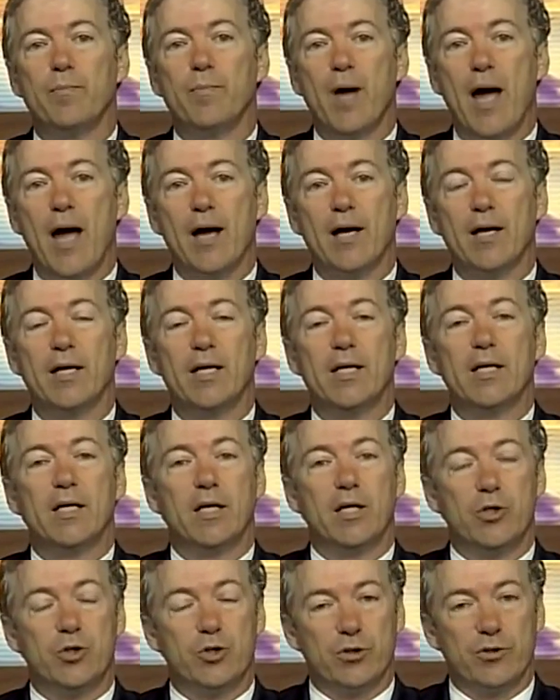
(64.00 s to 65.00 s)
have been back.
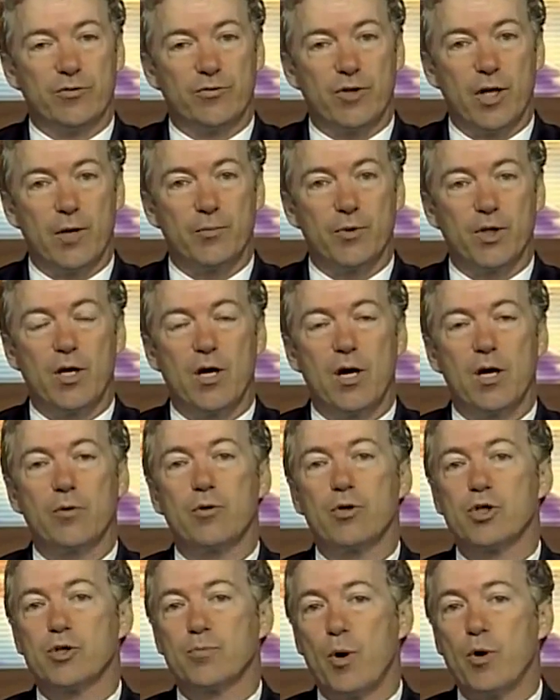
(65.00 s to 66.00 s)
He should have come to
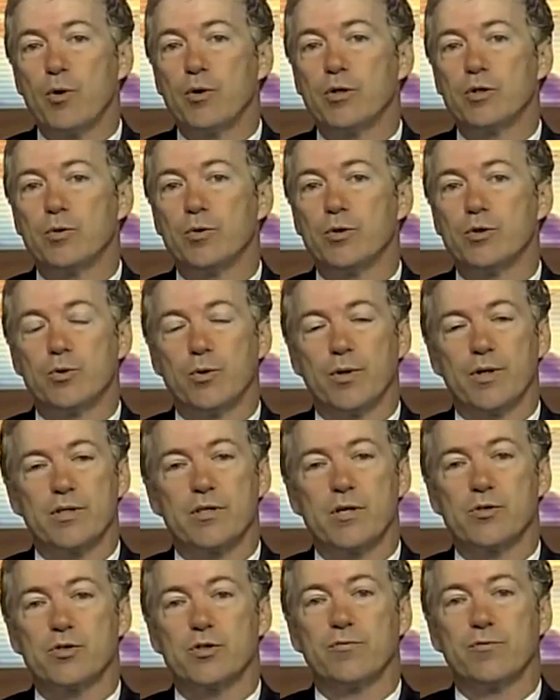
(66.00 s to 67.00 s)
Congress, spoken to a joint
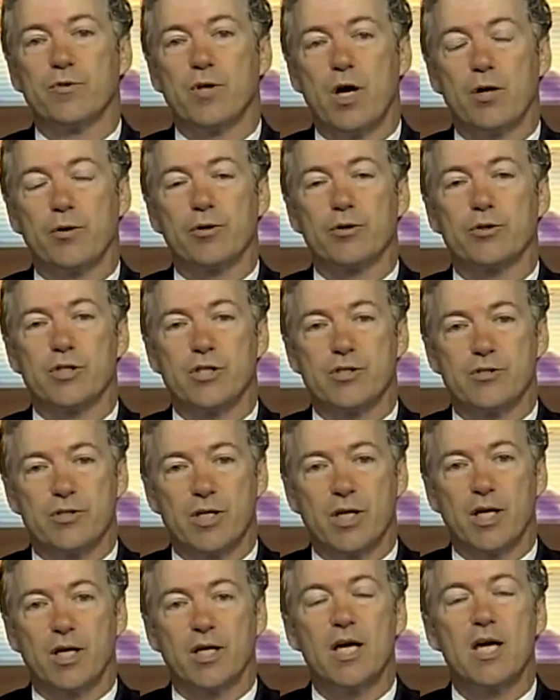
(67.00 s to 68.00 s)
session of Congress, and
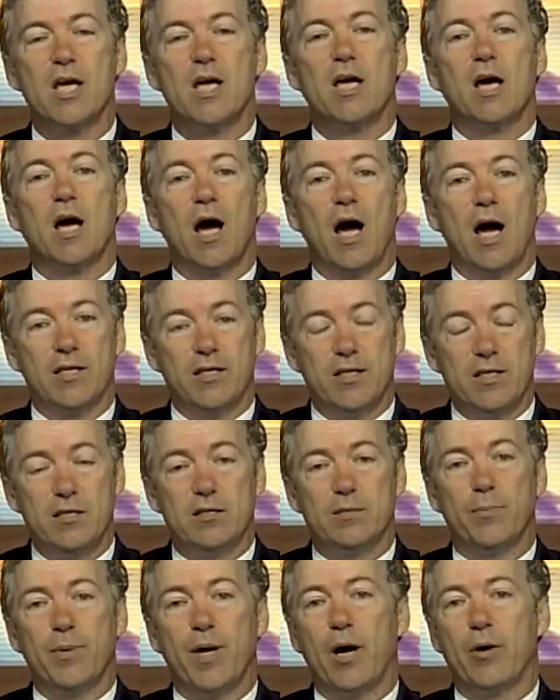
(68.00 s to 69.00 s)
said, I need
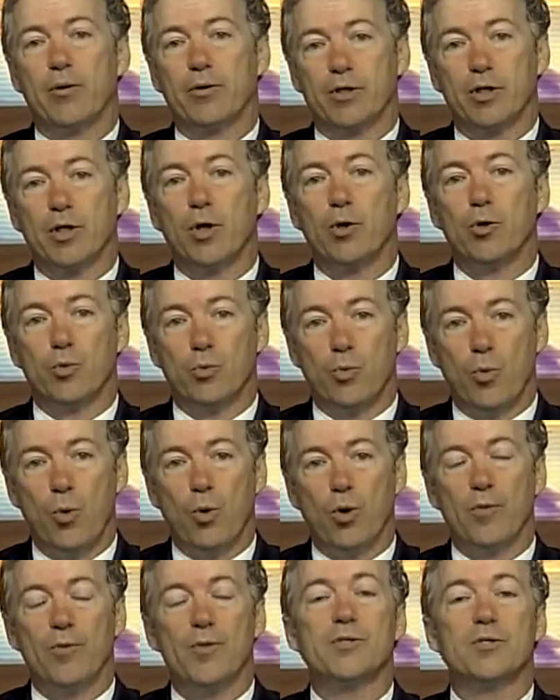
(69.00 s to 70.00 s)
the power to go to
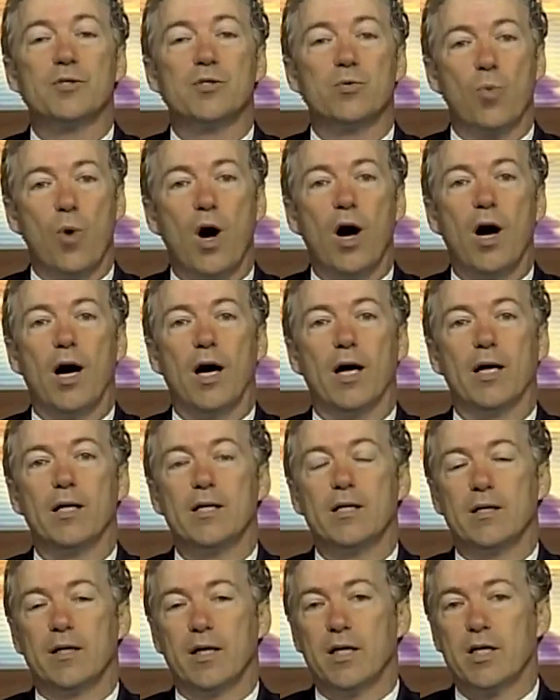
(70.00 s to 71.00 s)
war, this is why,
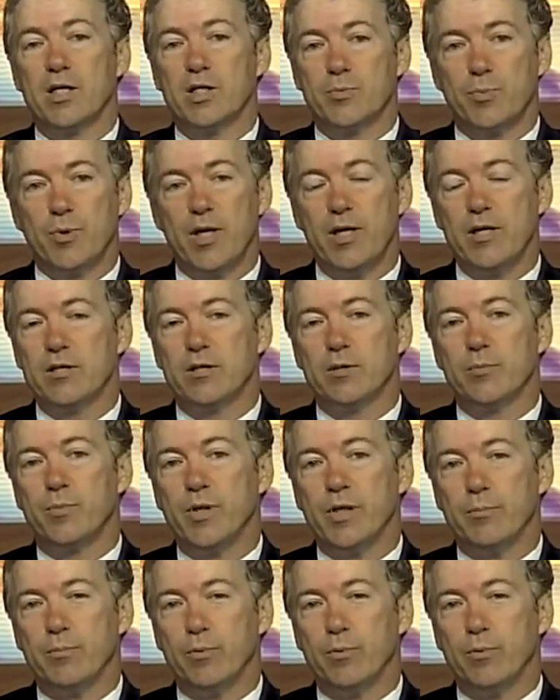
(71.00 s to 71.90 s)
and explain to the